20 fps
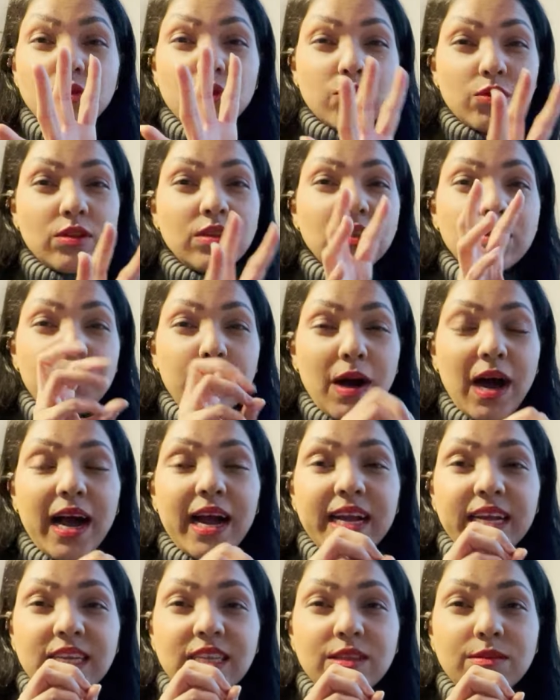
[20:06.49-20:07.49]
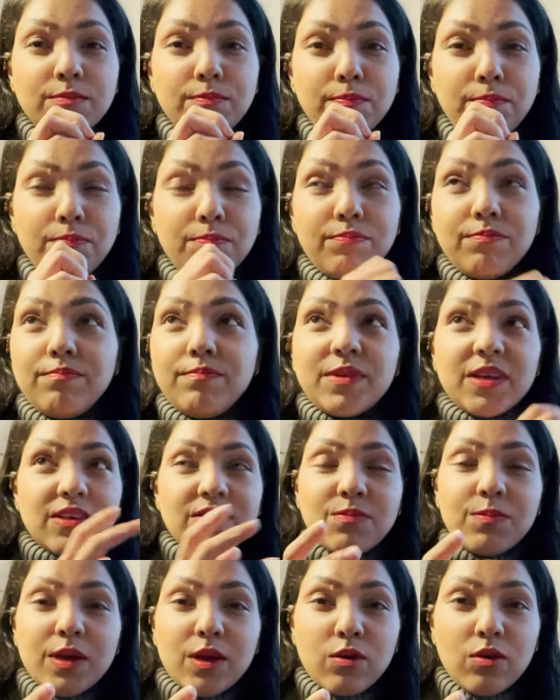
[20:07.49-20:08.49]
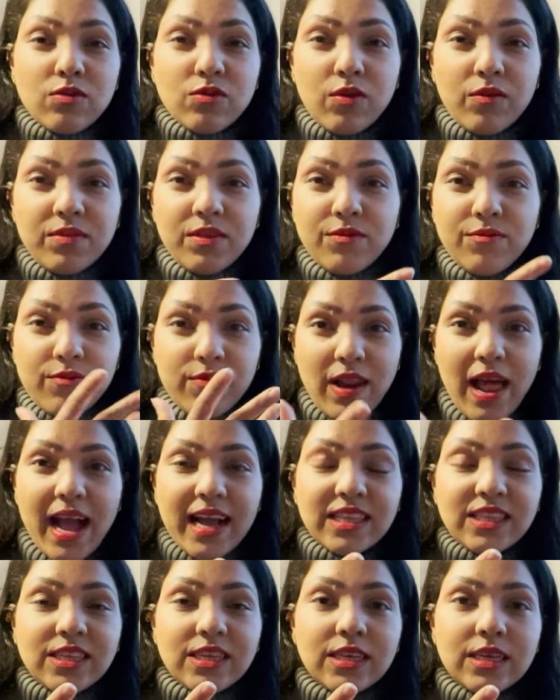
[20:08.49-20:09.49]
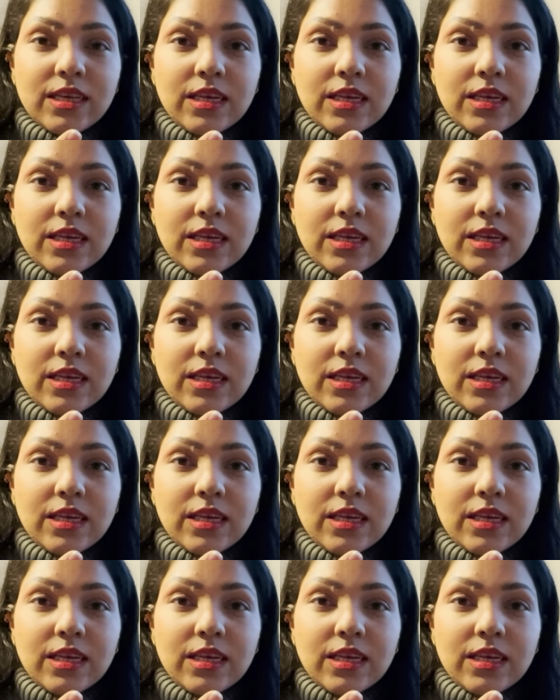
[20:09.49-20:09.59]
Don't buy it just because of the flat